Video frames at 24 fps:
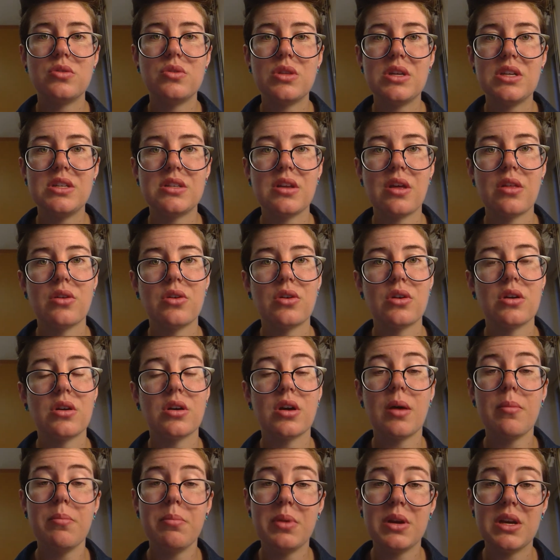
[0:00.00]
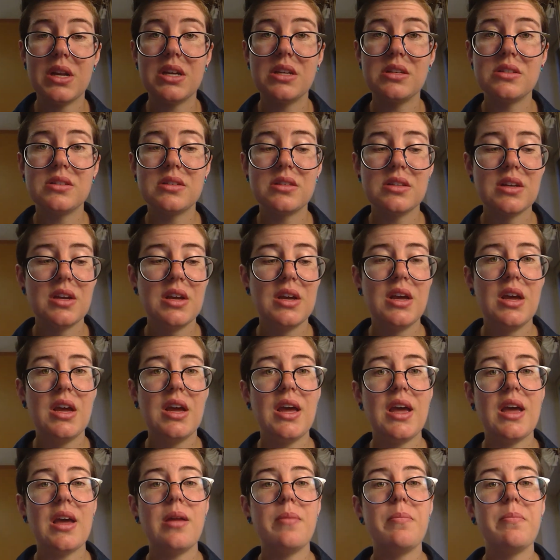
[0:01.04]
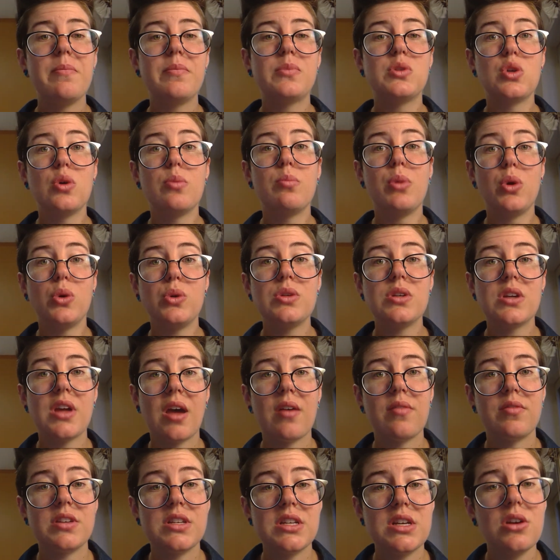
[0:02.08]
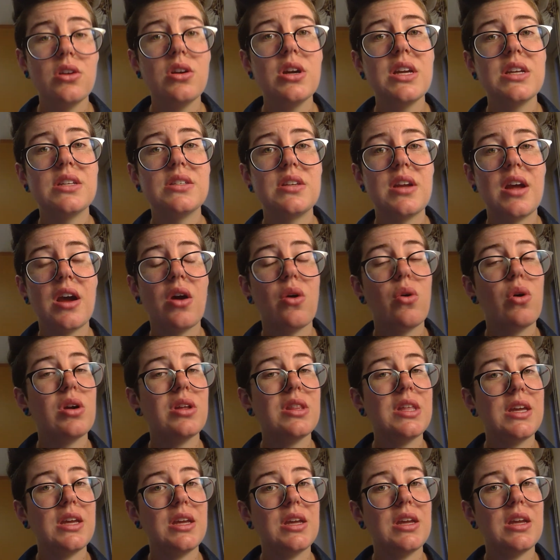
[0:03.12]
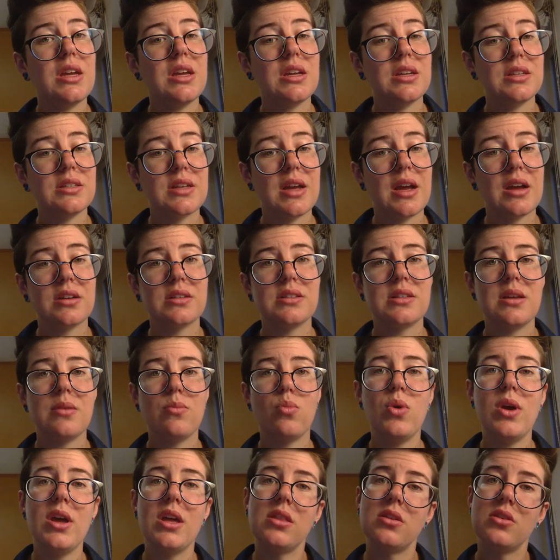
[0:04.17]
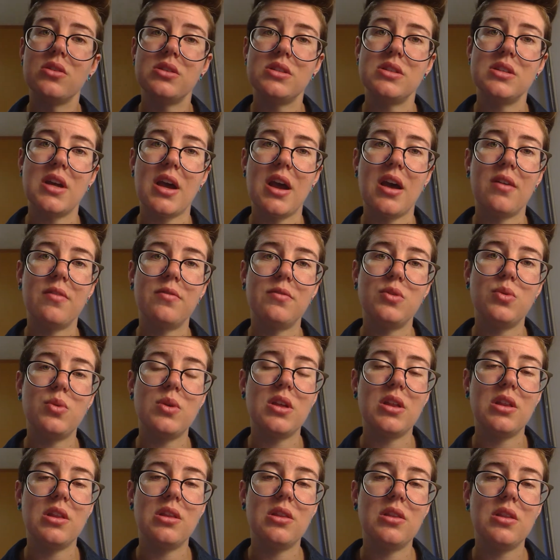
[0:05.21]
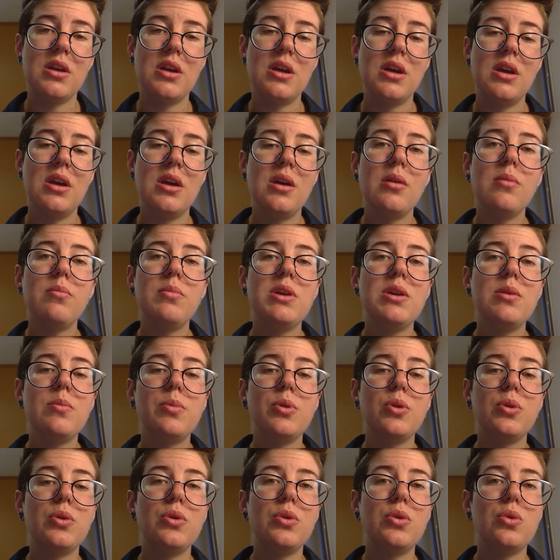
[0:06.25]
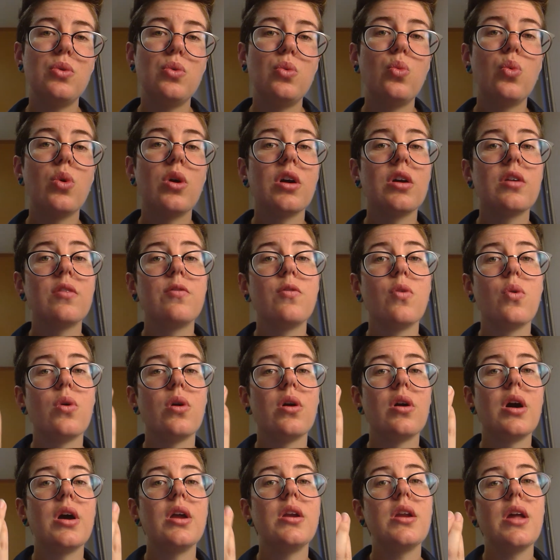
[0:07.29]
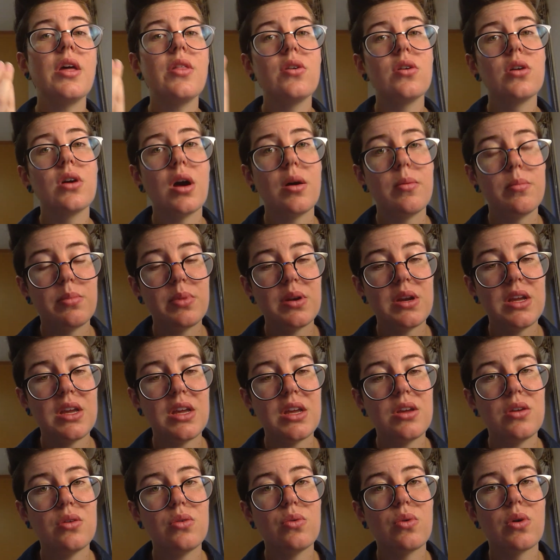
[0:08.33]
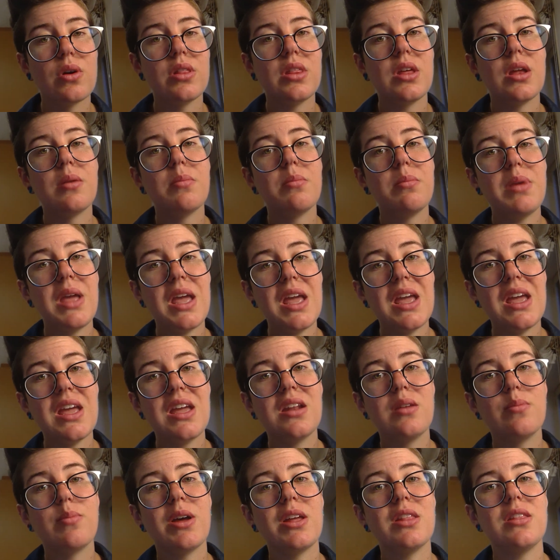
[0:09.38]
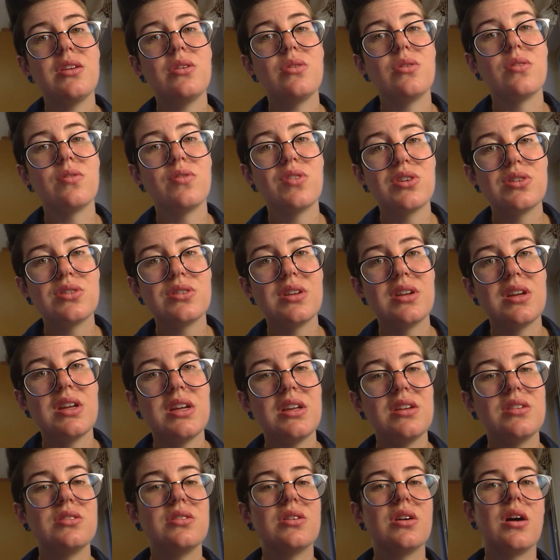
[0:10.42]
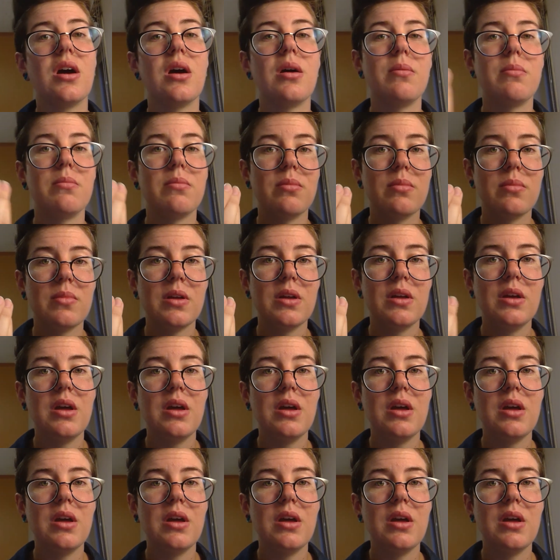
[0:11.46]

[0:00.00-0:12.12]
to these other companies. And so most cafeterias now are the exact same way. They're staffed with people who work for another company who are then paid by the university to come